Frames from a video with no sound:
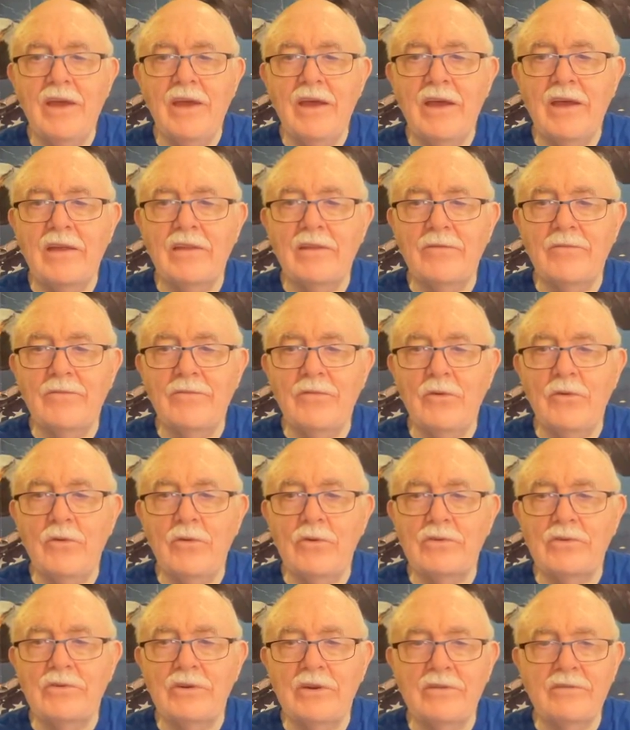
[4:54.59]
at the
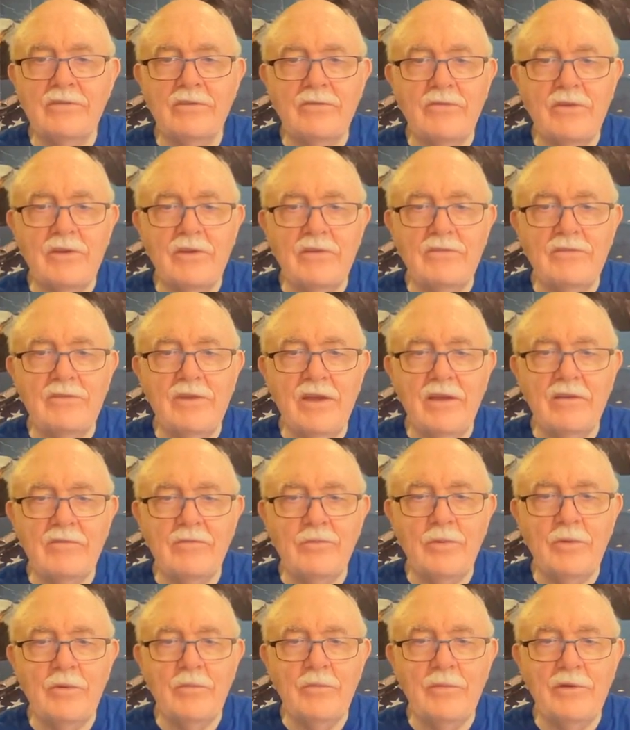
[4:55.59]
foolishness of these
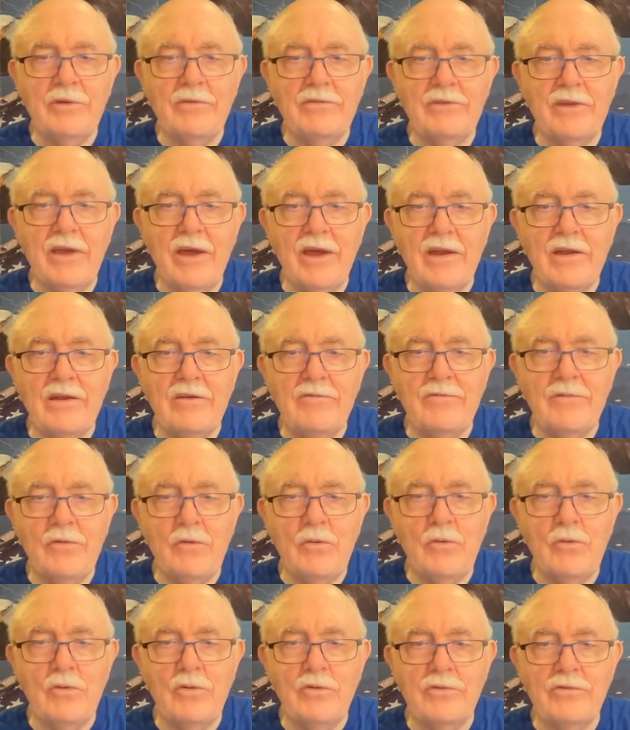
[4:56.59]
desperate, misguided
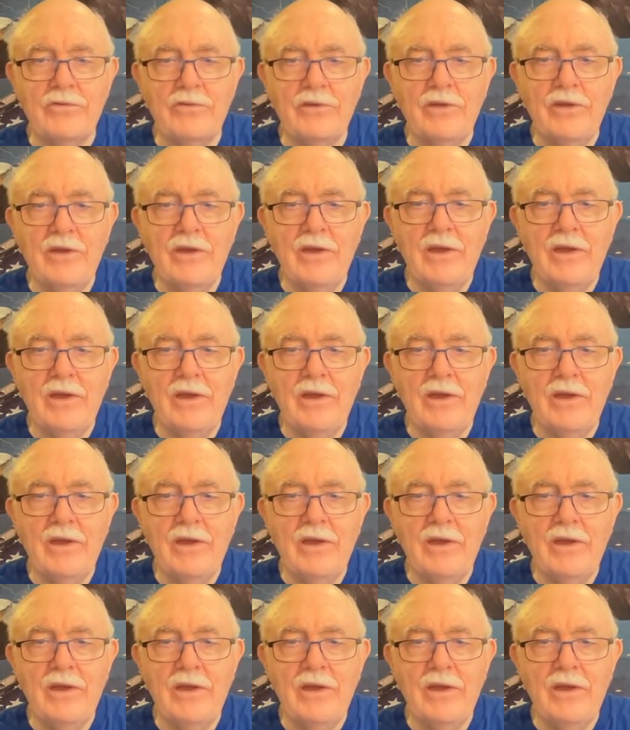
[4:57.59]
fools.